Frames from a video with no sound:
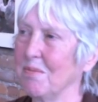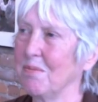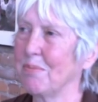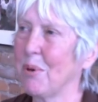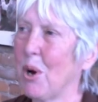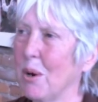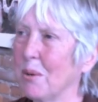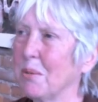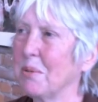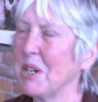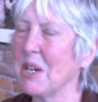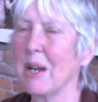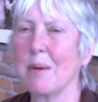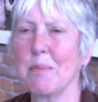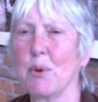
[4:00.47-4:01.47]
probably
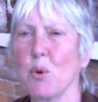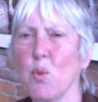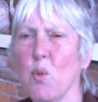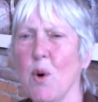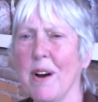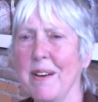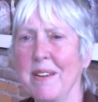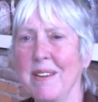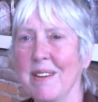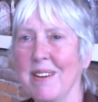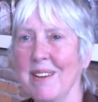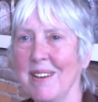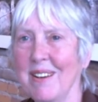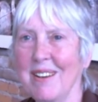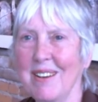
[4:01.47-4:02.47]
number one
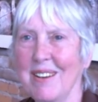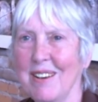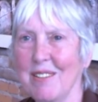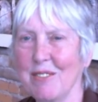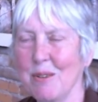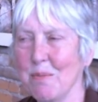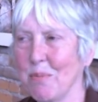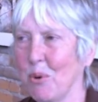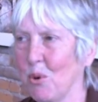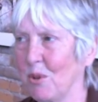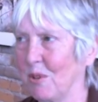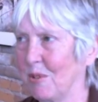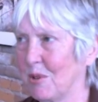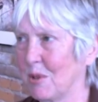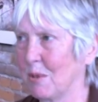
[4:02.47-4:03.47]
of
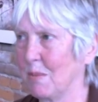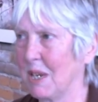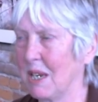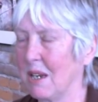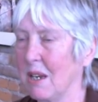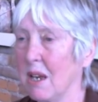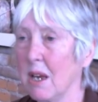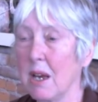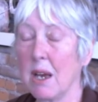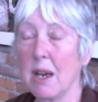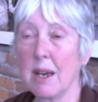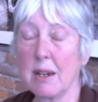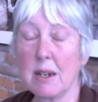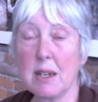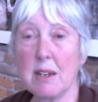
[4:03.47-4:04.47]
importance to me,
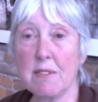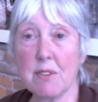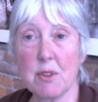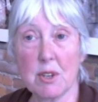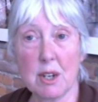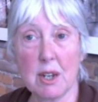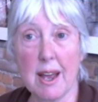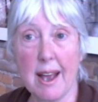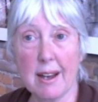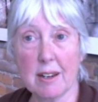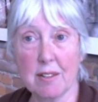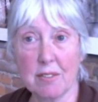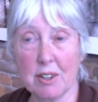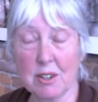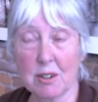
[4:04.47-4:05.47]
and even the lack
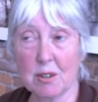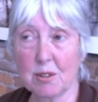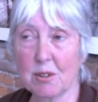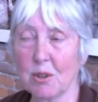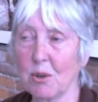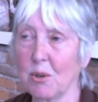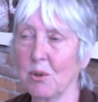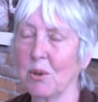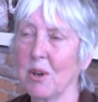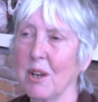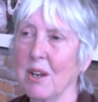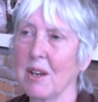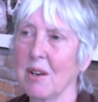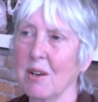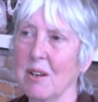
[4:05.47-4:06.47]
of it. So
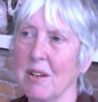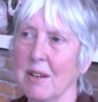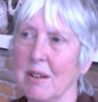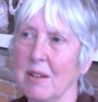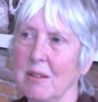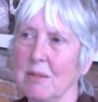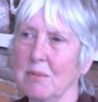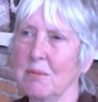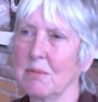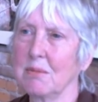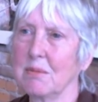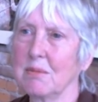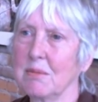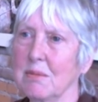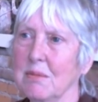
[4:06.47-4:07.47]

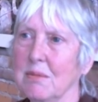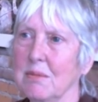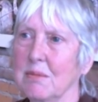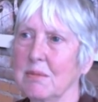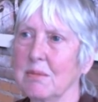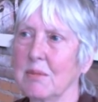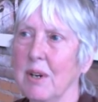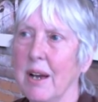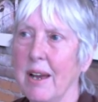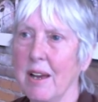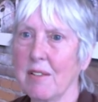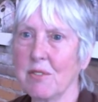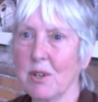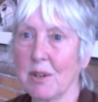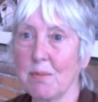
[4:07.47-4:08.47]
I
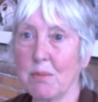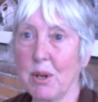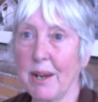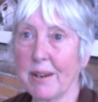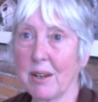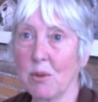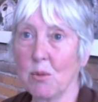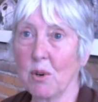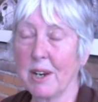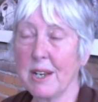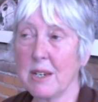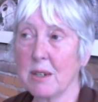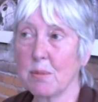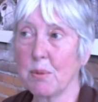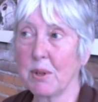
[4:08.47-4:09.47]
have done black and
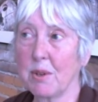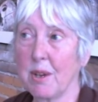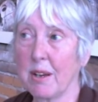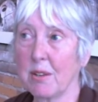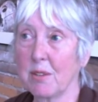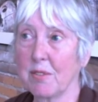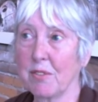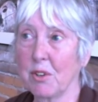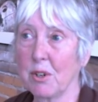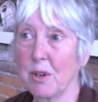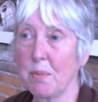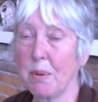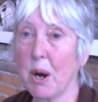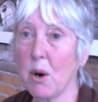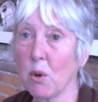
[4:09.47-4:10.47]
white, but that's very
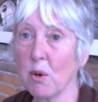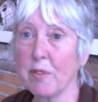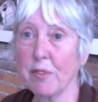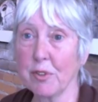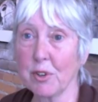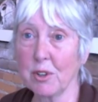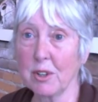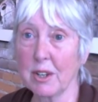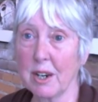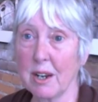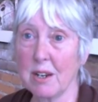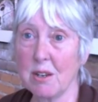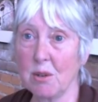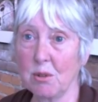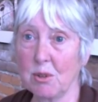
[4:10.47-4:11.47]
powerful and I
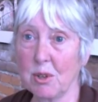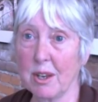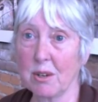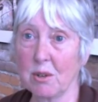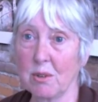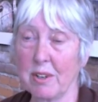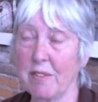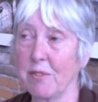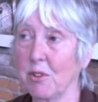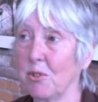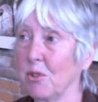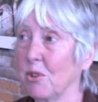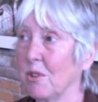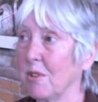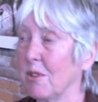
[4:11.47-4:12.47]
use that only for
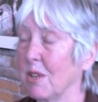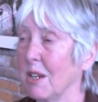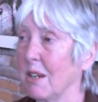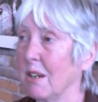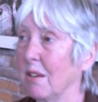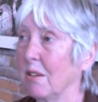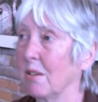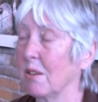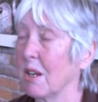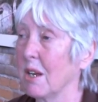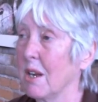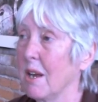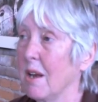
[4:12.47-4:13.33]
certain things.